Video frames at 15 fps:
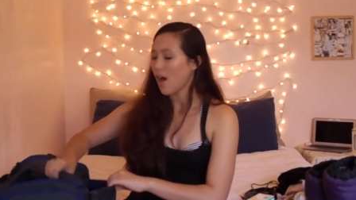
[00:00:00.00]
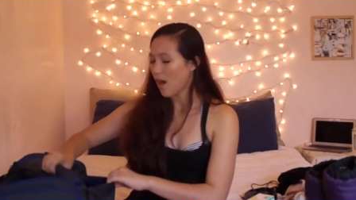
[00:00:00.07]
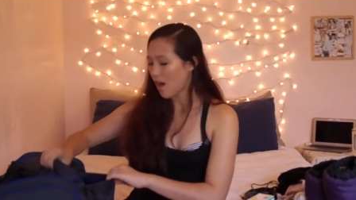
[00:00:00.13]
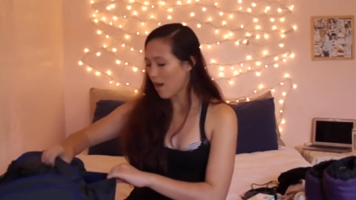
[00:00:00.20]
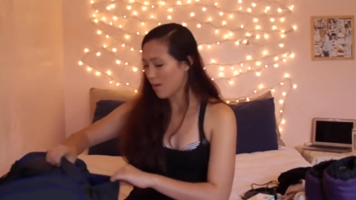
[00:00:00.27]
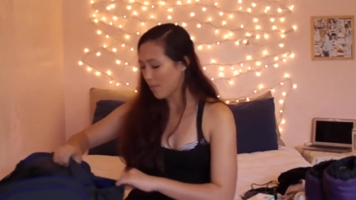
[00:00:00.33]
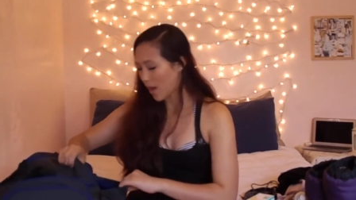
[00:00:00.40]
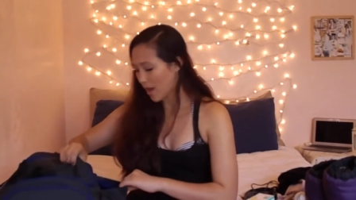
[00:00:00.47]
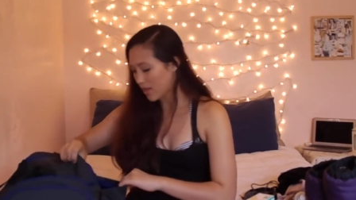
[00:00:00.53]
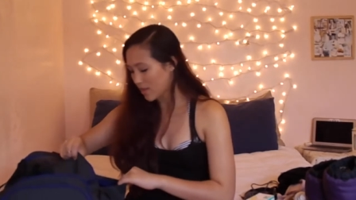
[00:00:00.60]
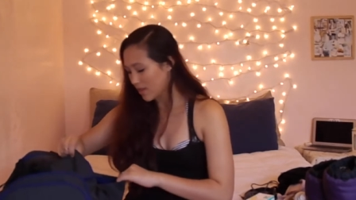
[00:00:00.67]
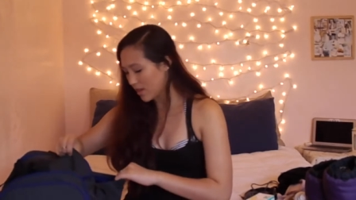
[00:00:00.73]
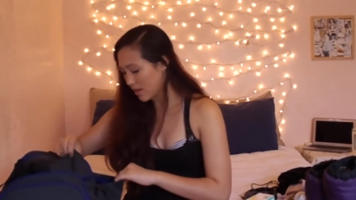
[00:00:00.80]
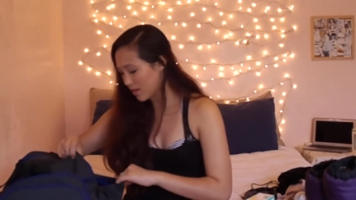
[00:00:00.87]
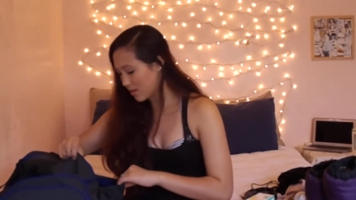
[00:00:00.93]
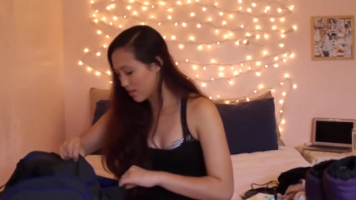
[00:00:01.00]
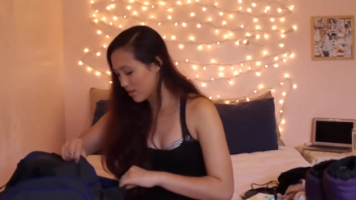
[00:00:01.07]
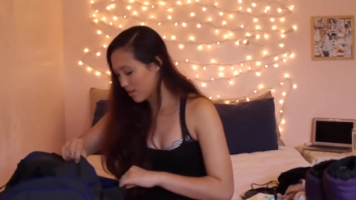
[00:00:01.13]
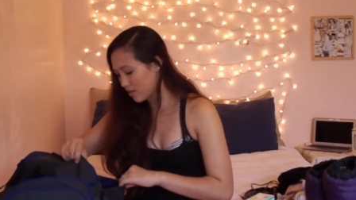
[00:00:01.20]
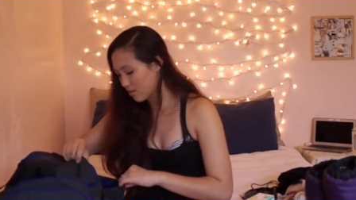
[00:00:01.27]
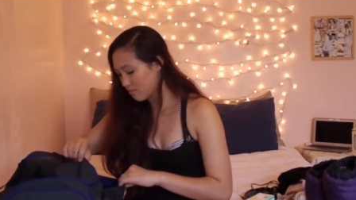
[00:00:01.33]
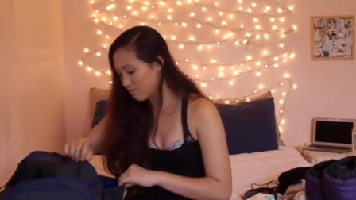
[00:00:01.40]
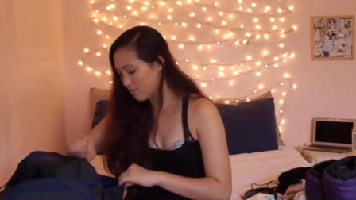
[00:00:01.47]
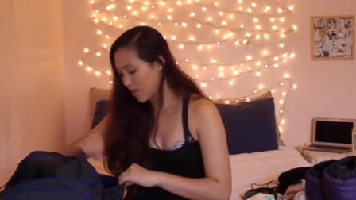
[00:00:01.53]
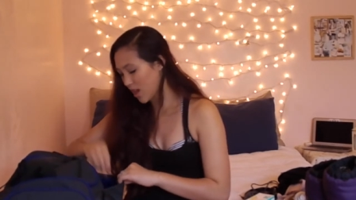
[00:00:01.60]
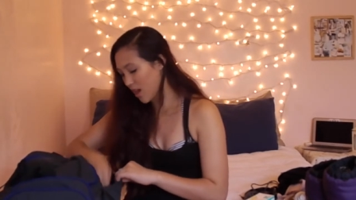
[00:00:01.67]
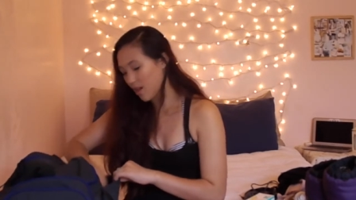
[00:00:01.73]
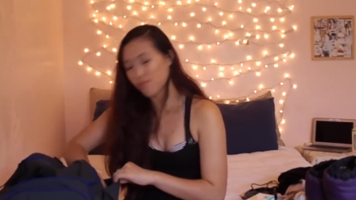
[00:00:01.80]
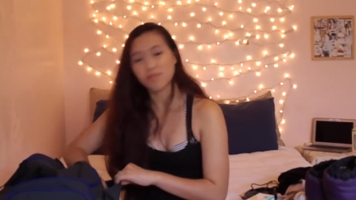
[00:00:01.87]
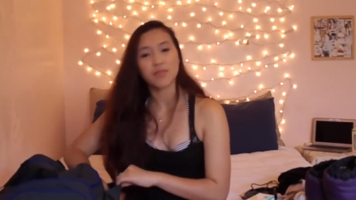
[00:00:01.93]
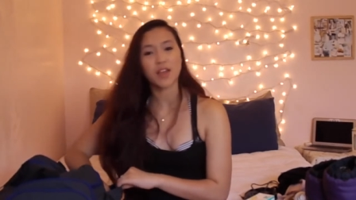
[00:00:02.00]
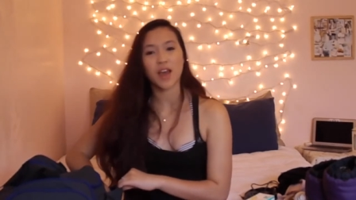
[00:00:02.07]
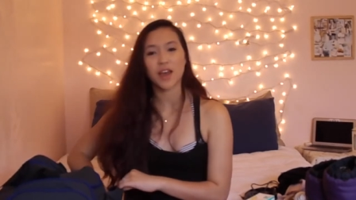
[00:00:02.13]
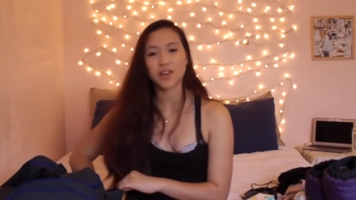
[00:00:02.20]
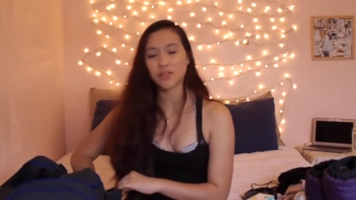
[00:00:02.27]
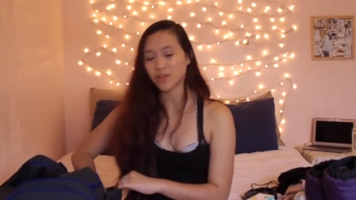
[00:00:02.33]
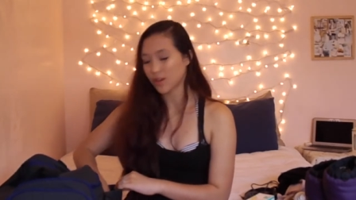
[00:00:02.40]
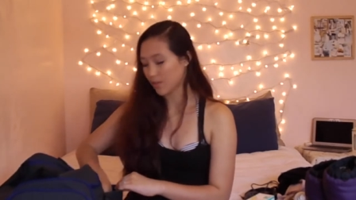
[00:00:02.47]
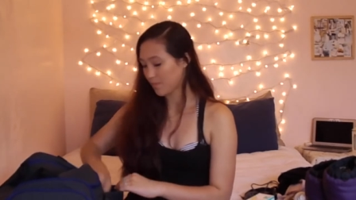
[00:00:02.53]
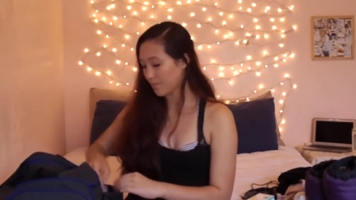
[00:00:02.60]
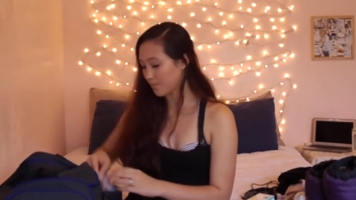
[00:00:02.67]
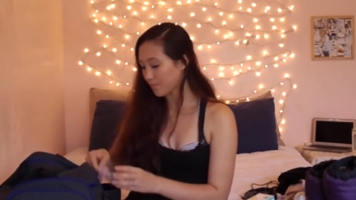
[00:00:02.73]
Um, I think, yeah, I don't know.